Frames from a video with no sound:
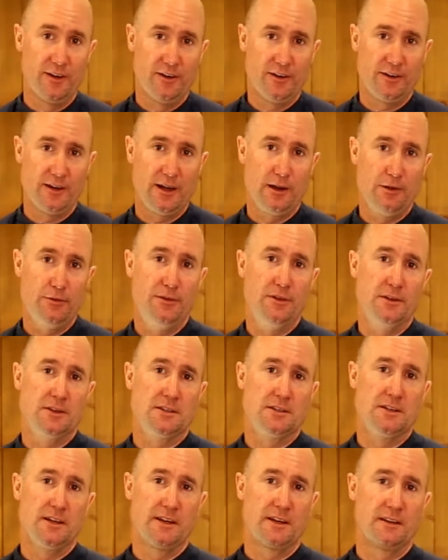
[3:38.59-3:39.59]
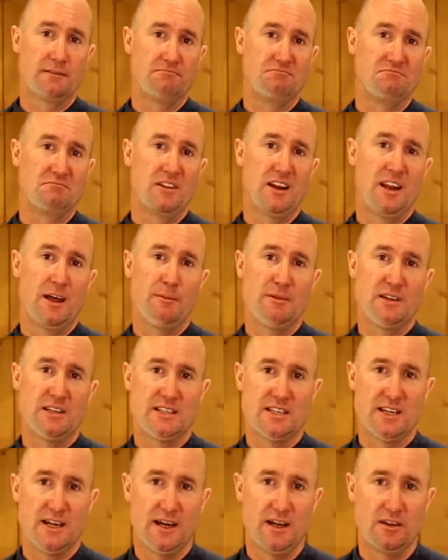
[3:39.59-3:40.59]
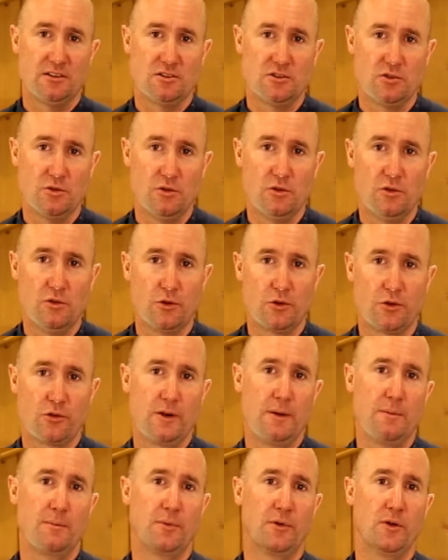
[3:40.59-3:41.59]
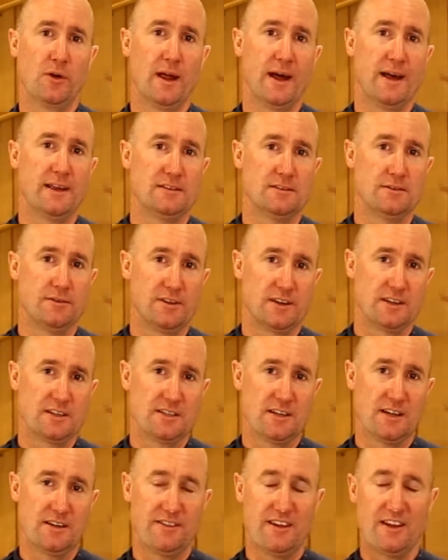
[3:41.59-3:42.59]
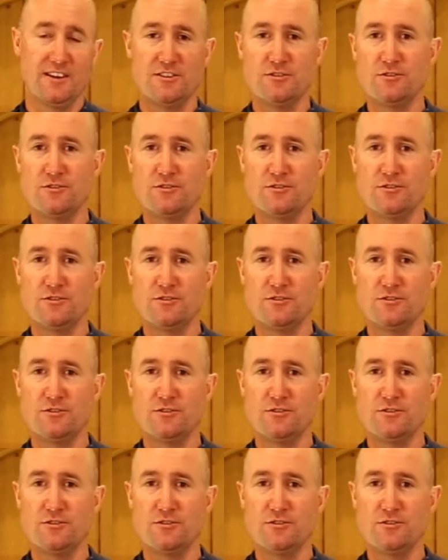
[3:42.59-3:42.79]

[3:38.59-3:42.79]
Okay, on things like lemon tarts or creme brulees and things like that.